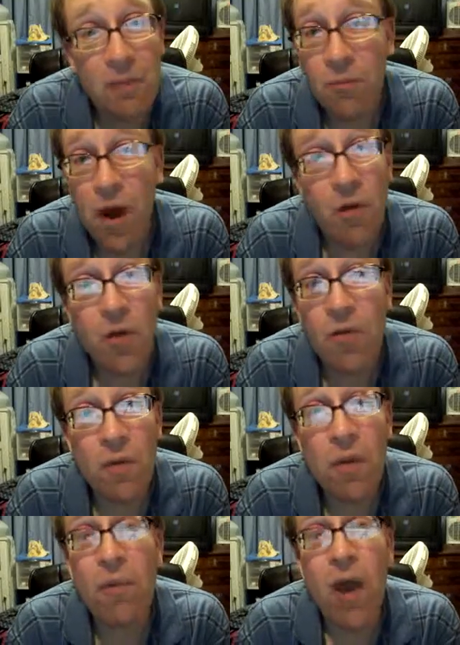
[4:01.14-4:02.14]
He probably wouldn't
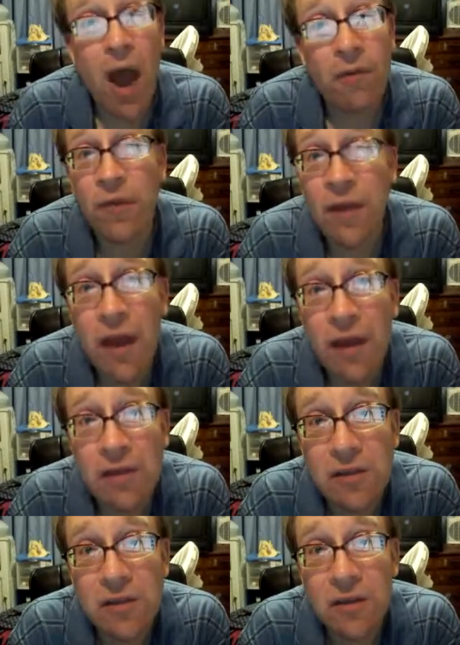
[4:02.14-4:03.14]
remember half the
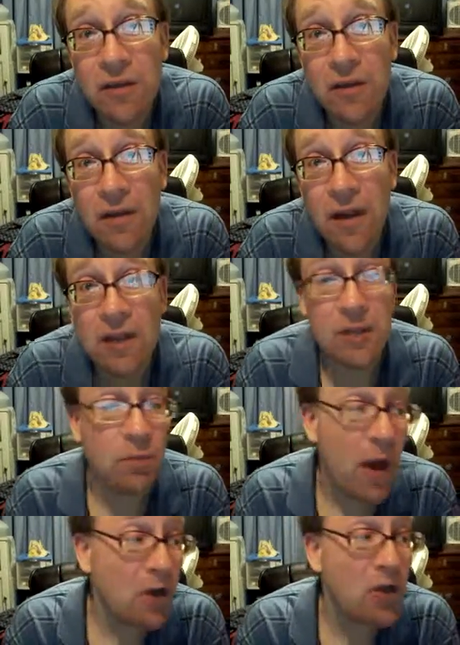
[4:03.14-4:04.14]
list,
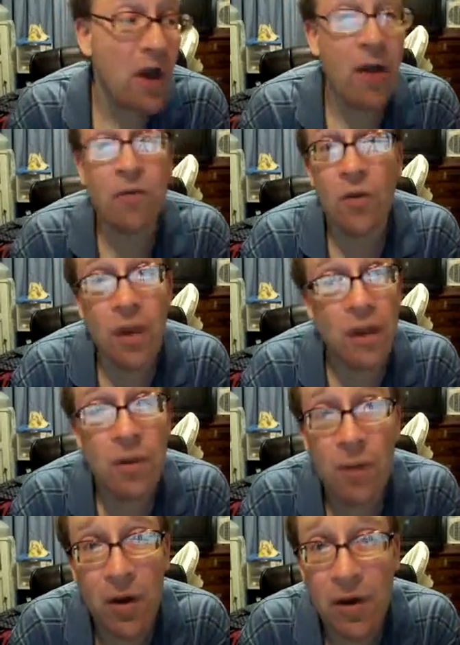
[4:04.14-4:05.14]
especially after a
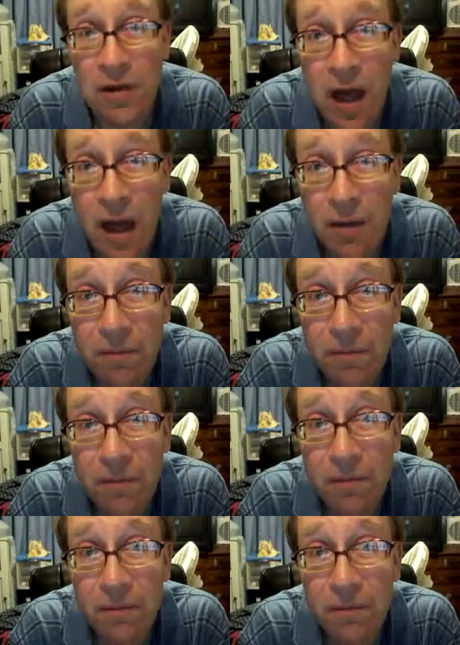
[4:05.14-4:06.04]
lengthy period of time.